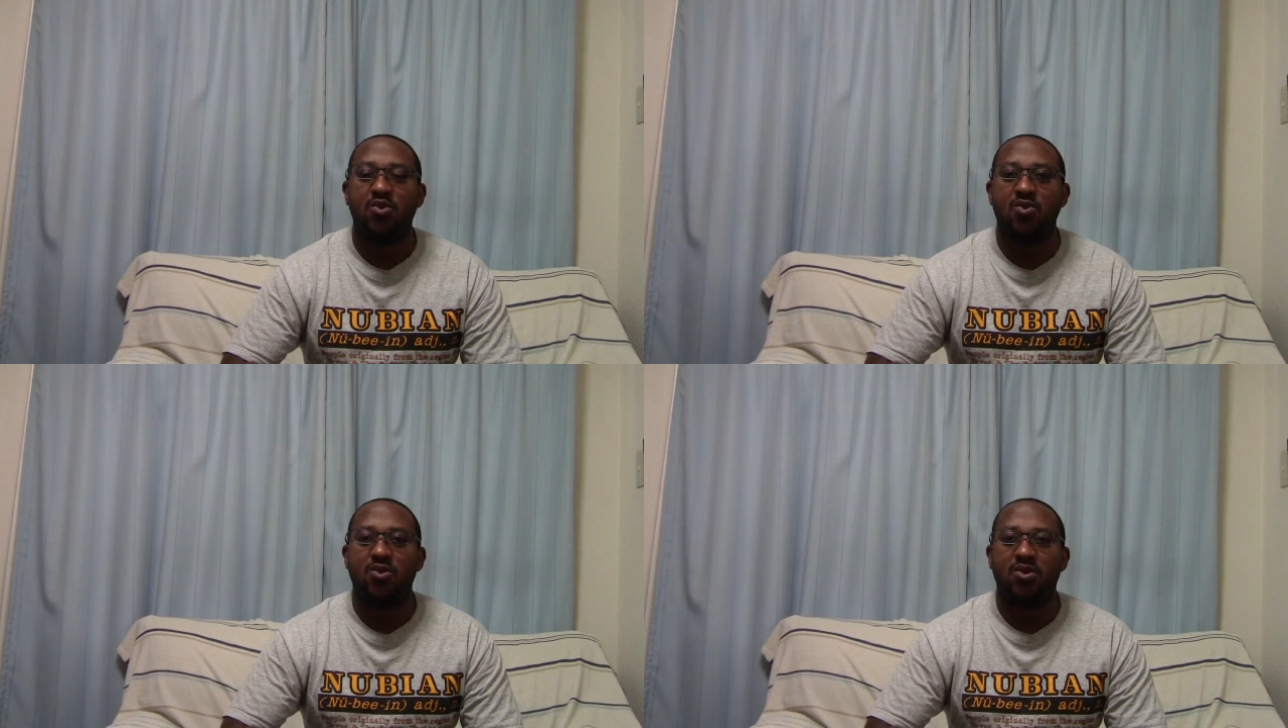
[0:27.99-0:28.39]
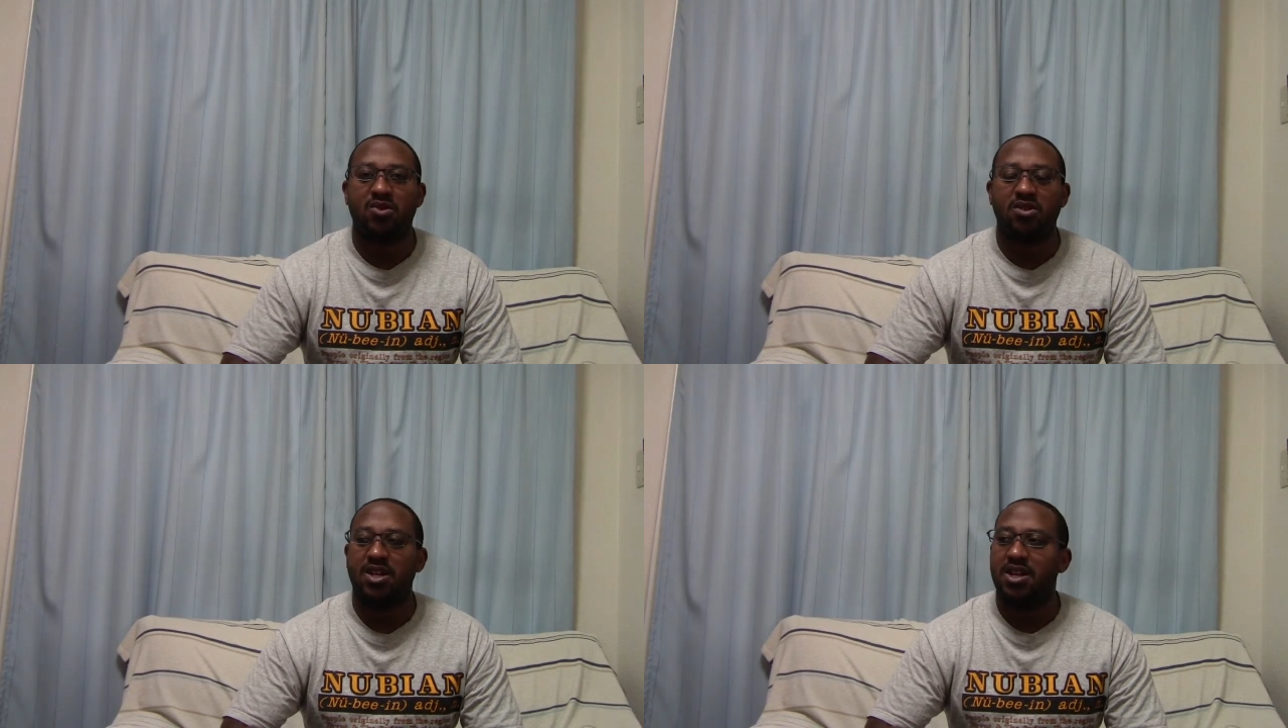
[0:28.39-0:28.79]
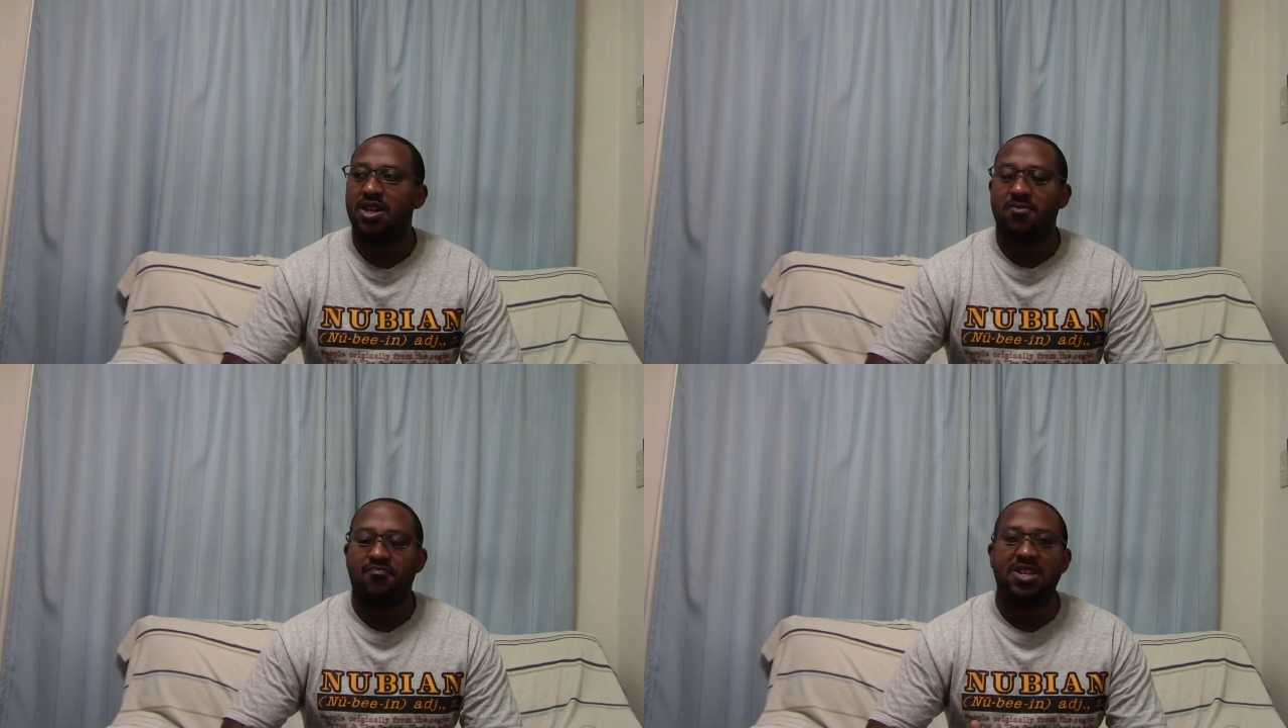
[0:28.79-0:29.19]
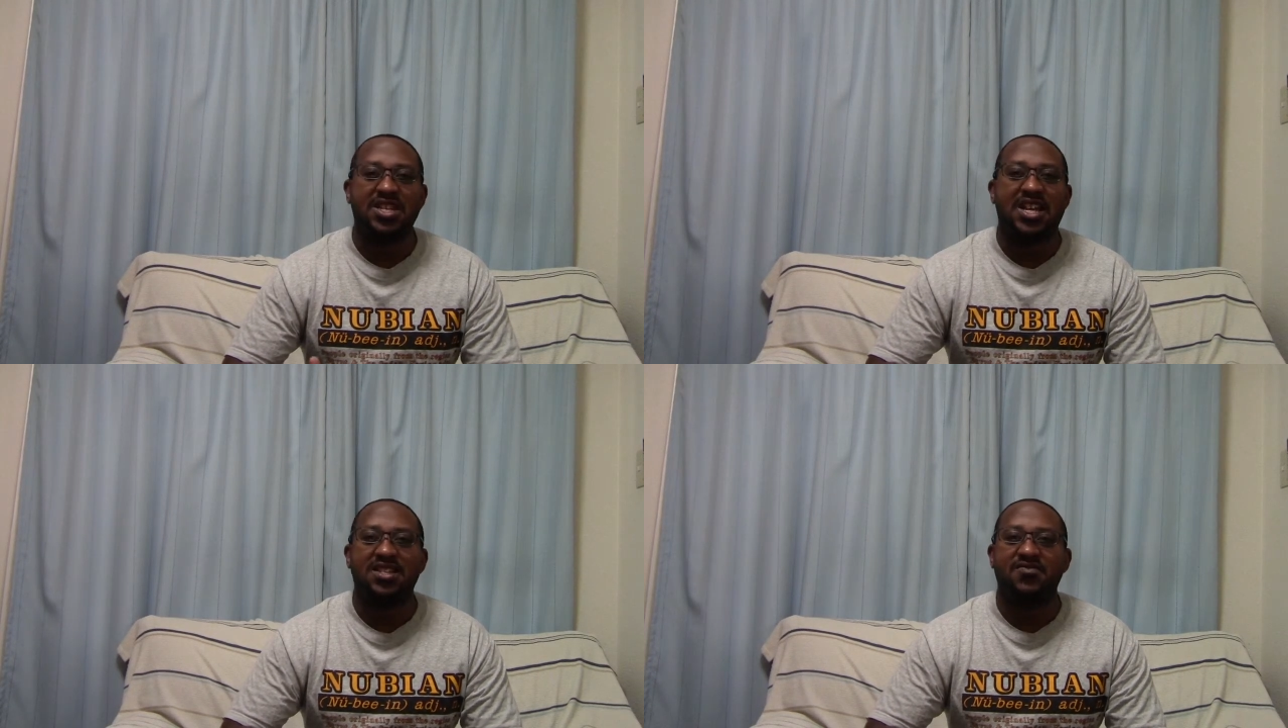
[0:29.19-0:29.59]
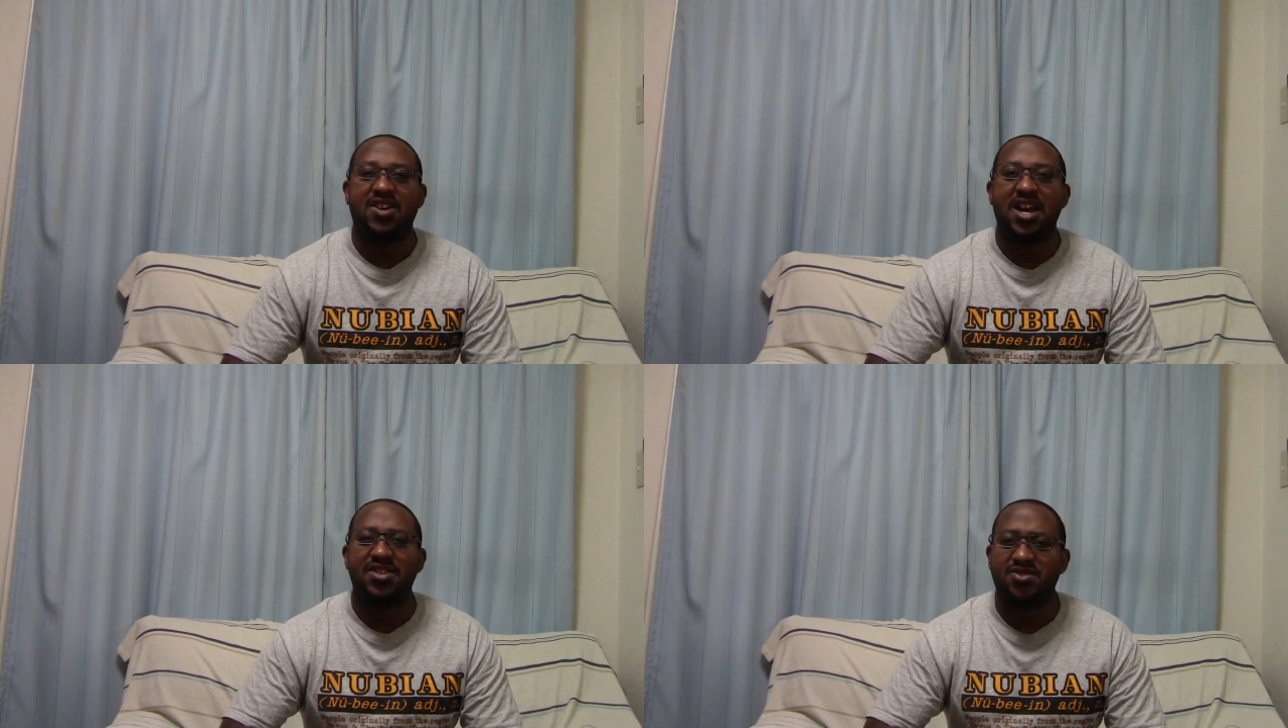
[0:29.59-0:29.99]
or any kind of
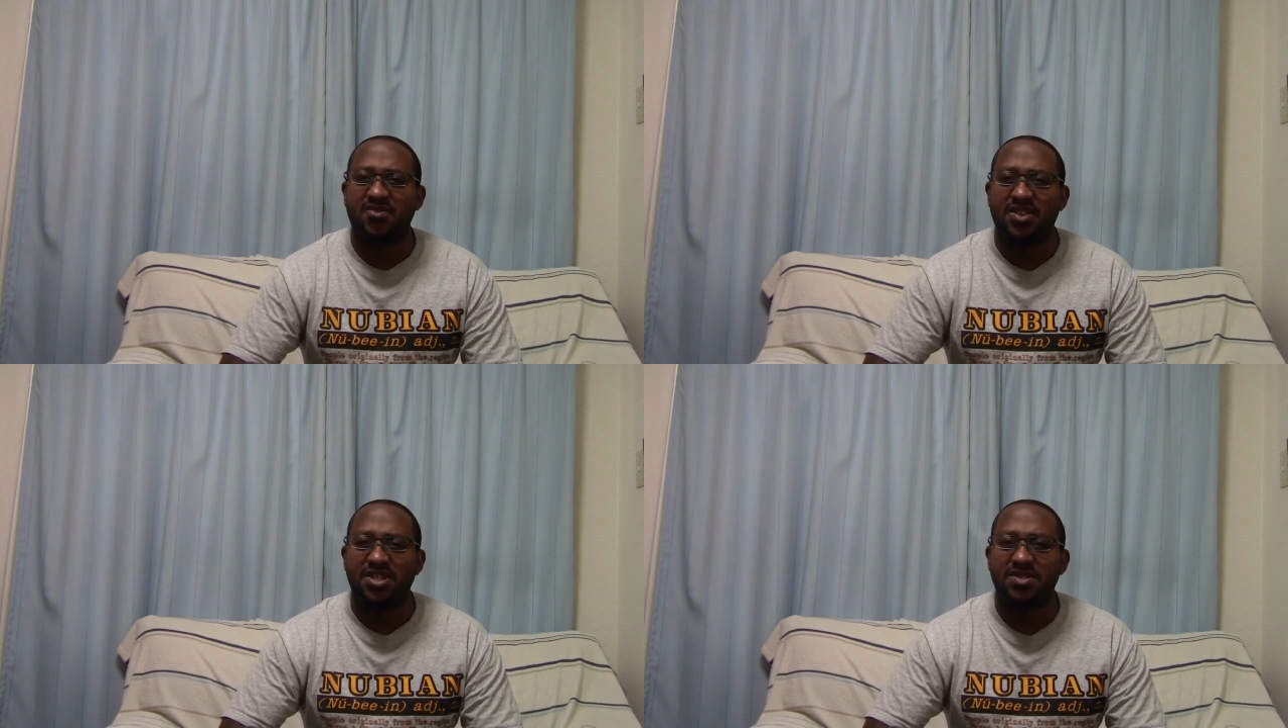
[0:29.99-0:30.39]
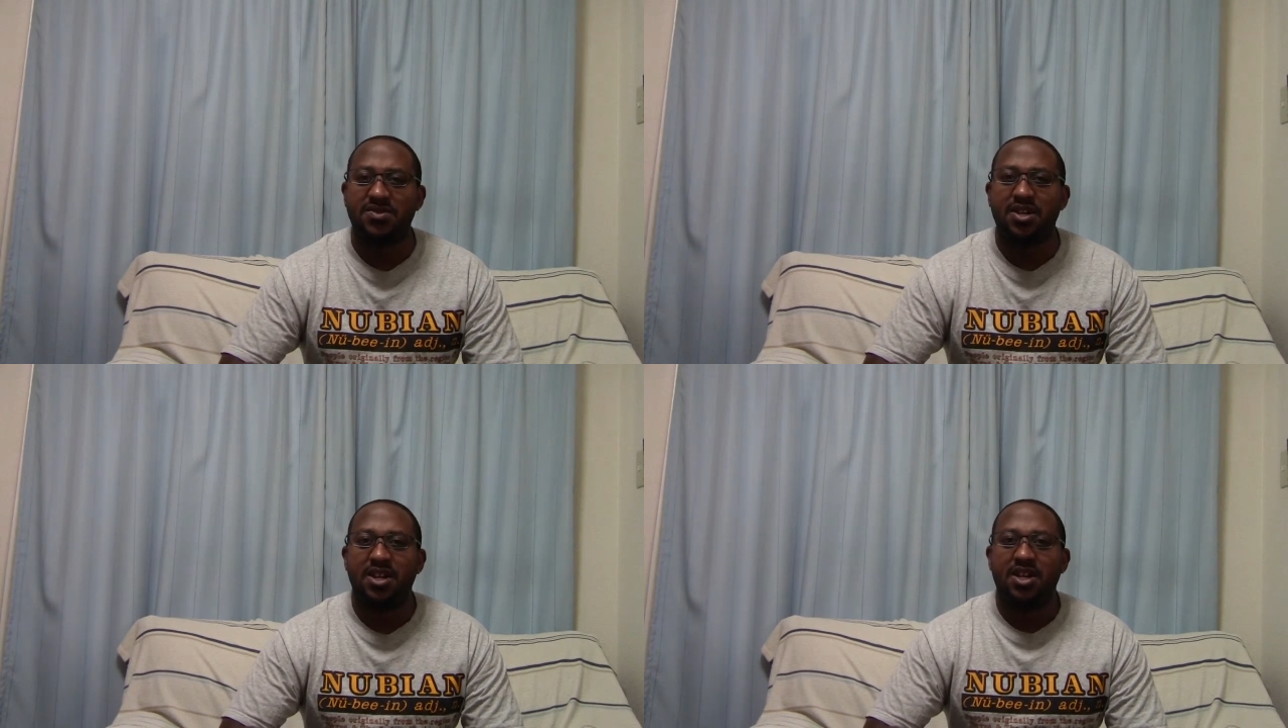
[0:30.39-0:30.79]
concert venue,